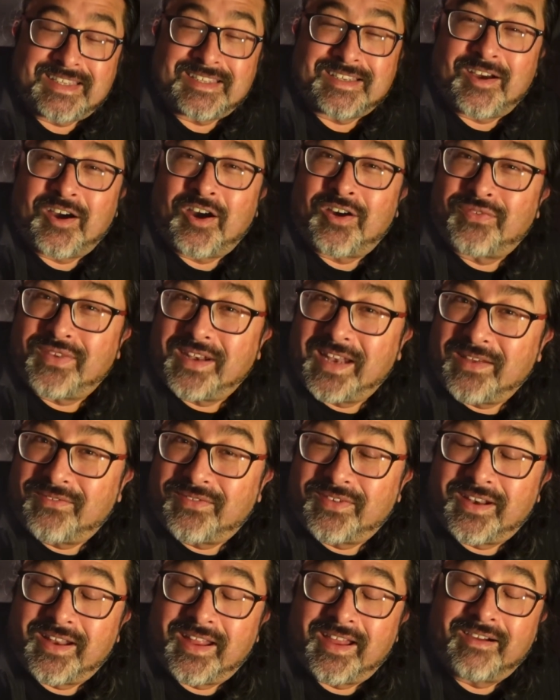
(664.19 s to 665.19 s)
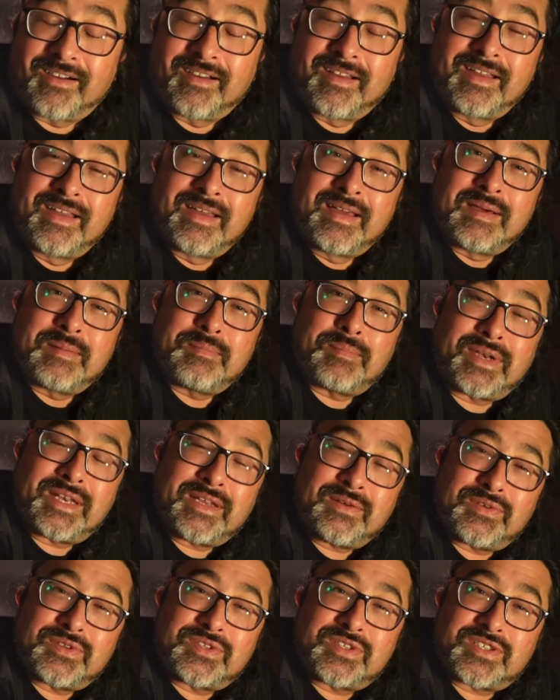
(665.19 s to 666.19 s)
It's 11:30 now, but
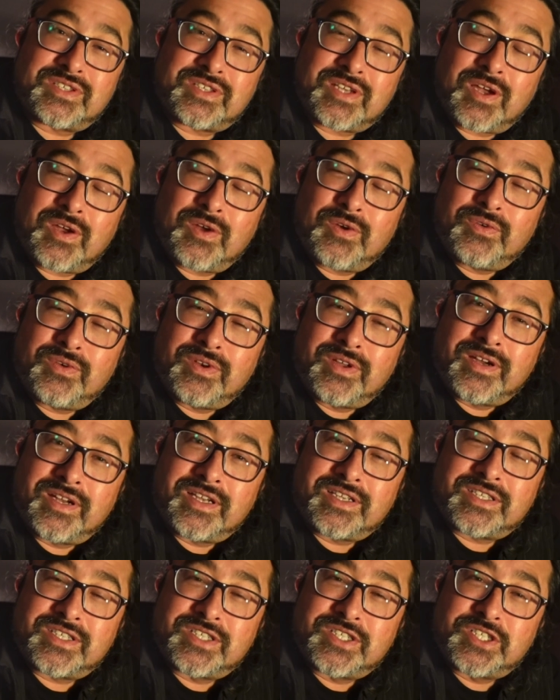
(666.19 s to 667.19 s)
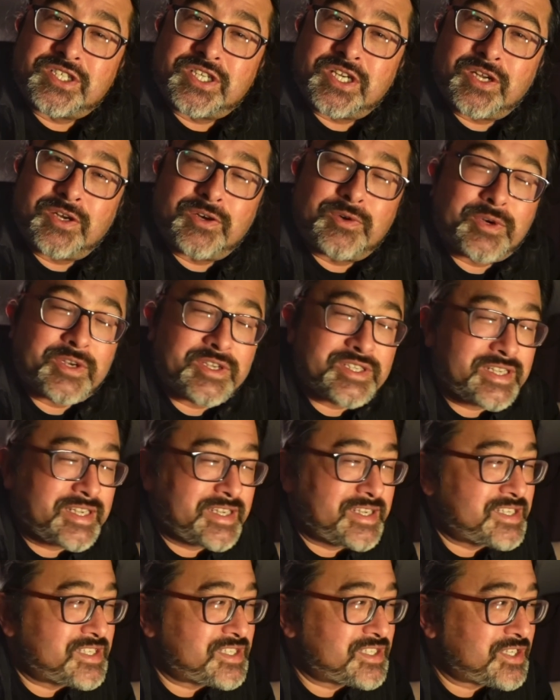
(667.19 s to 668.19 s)
it was so nice and chill because it
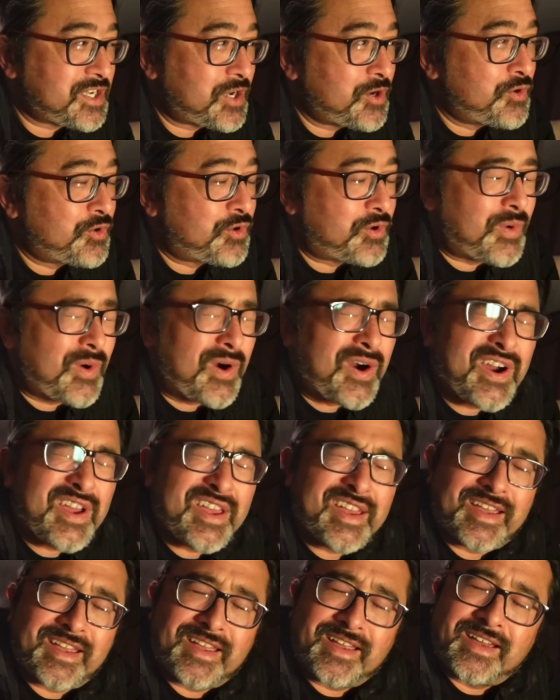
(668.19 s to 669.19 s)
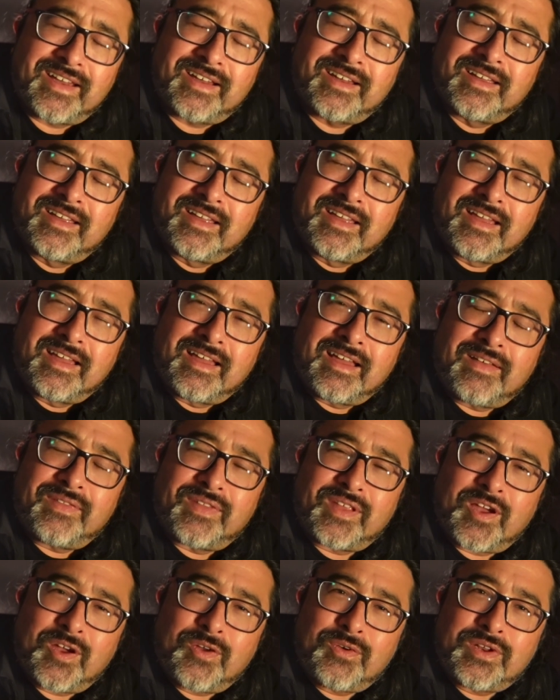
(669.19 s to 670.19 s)
is so quiet here, and
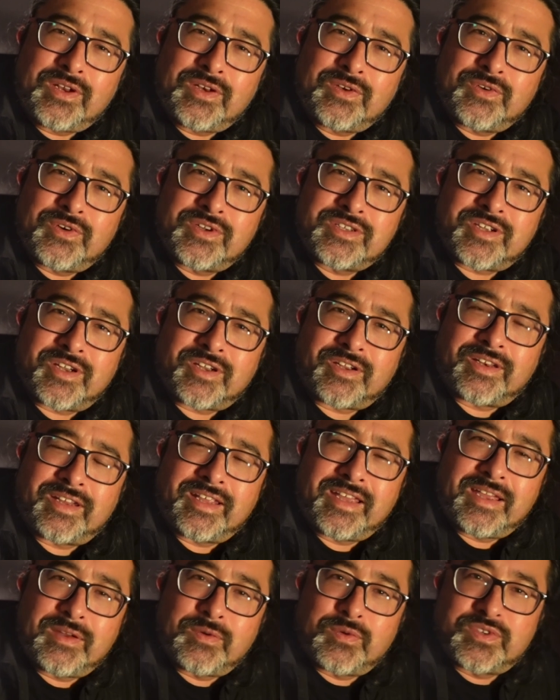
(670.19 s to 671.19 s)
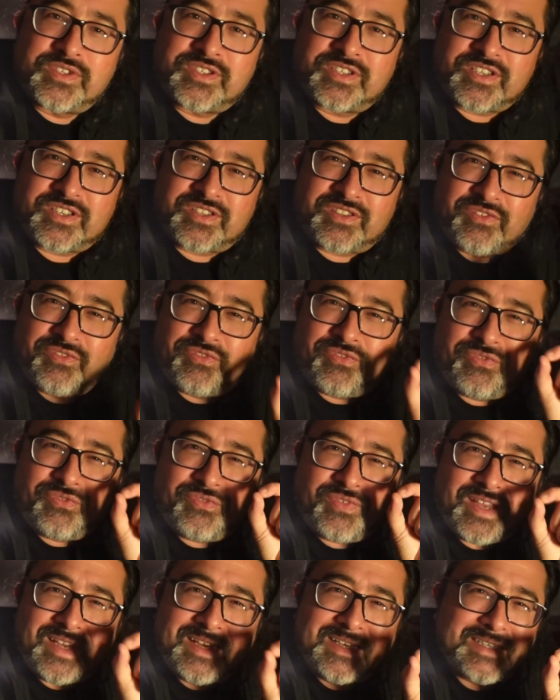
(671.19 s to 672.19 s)
the only noise I could hear was just the
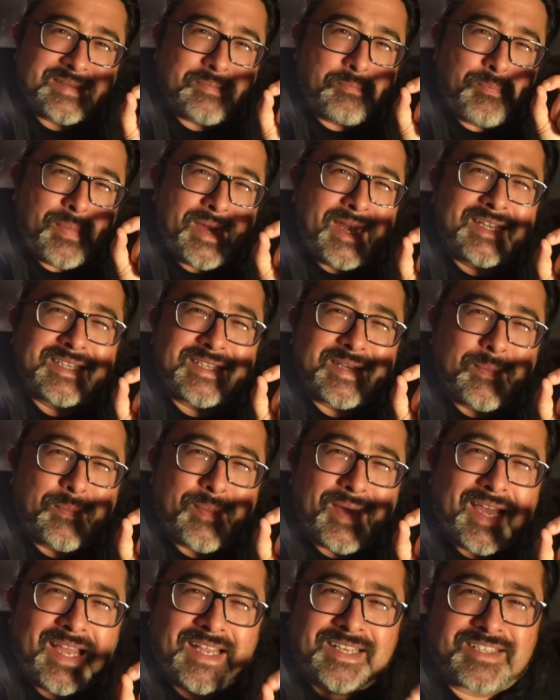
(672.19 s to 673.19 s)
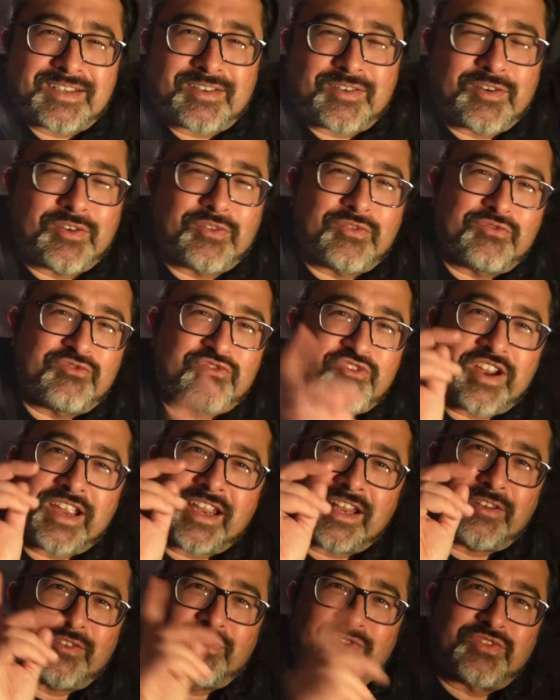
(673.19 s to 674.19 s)
faint pitter patter of
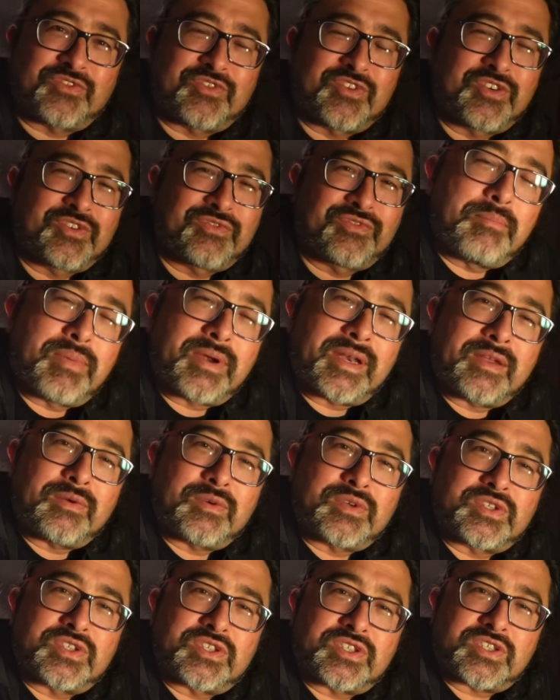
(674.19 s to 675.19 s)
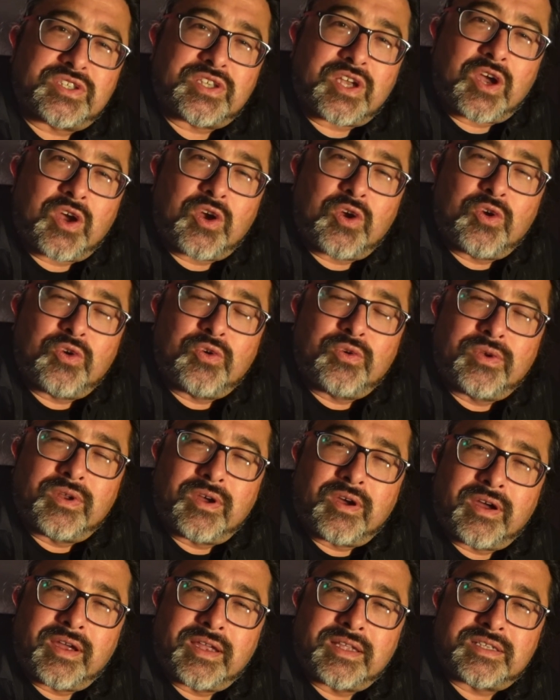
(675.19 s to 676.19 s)
rain on the roof. But it was so
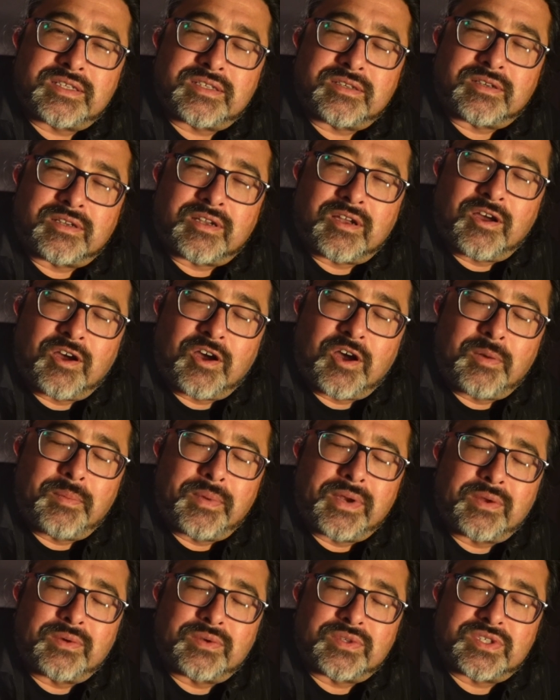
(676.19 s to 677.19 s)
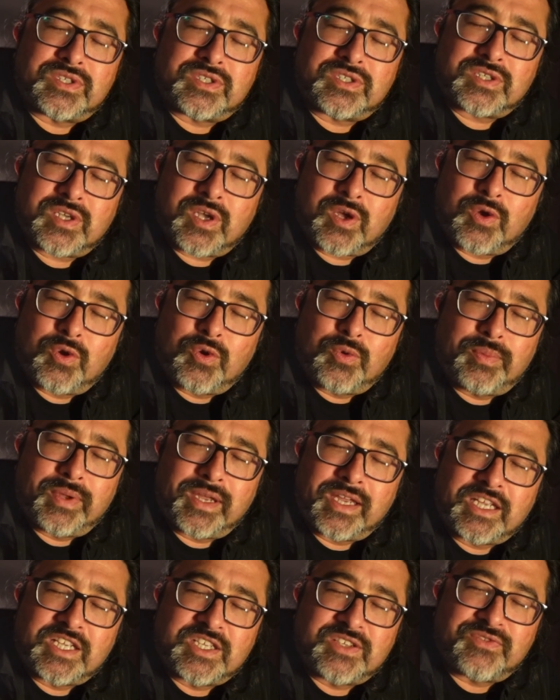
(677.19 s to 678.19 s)
nice and calm, and it was so
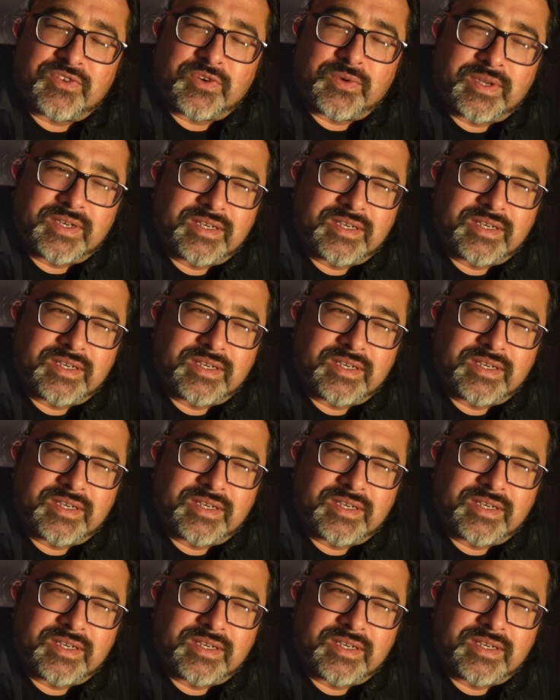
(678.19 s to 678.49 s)
peaceful.